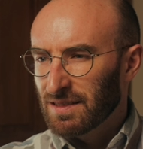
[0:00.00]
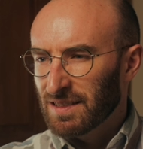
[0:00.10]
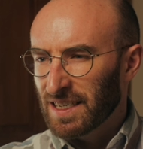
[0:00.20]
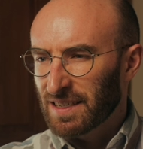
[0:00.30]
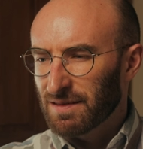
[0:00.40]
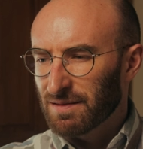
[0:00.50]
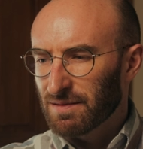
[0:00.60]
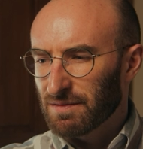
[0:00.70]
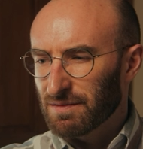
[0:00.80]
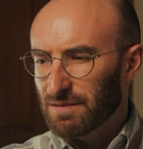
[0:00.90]
Like,
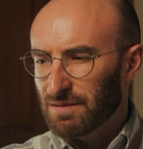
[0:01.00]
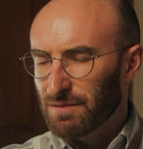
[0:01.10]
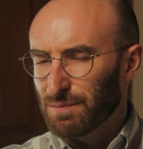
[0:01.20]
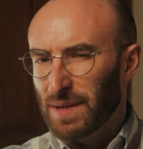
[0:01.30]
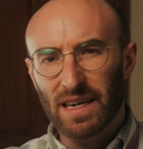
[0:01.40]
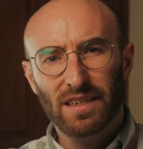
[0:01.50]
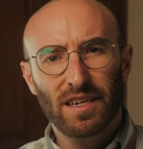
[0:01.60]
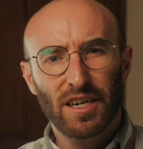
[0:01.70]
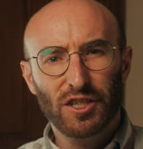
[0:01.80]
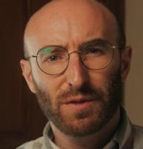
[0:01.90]

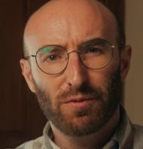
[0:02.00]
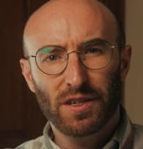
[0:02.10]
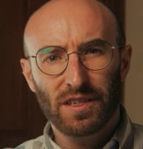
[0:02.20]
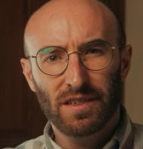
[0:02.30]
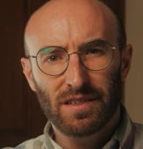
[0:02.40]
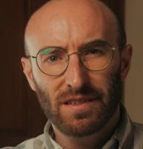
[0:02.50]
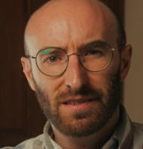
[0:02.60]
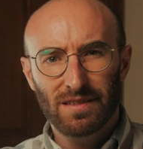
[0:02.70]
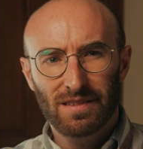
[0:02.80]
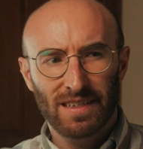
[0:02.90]
Macintosh is pretty good.
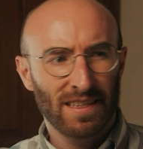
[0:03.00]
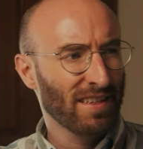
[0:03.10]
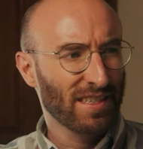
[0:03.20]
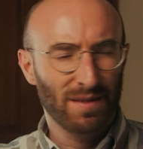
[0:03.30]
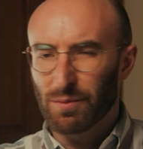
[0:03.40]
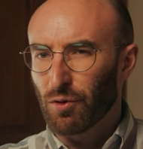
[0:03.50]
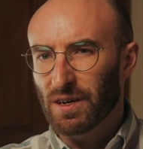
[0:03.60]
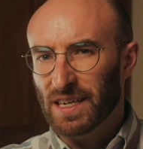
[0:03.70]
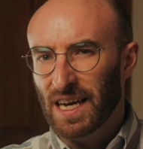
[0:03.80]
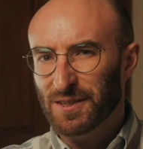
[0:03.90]
I think that's a
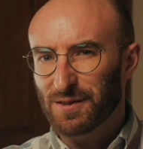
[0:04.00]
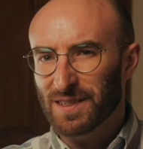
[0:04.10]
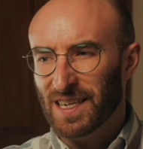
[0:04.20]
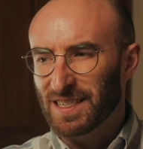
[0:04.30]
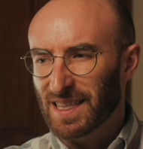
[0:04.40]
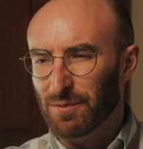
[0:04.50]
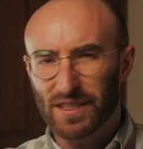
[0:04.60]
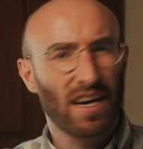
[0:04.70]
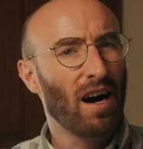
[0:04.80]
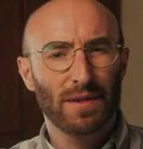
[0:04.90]
boring answer. That's like the most
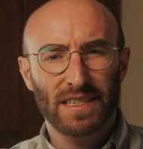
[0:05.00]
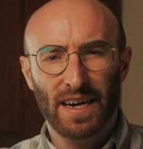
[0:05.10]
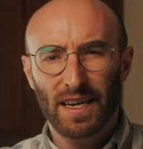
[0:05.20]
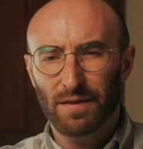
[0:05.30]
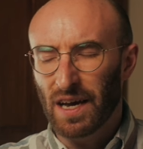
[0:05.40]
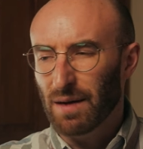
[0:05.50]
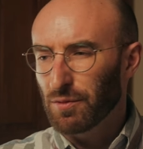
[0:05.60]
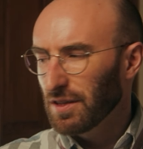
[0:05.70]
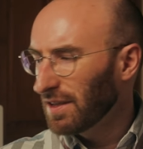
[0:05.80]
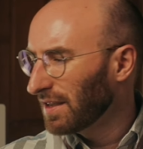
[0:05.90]
common kind of apple.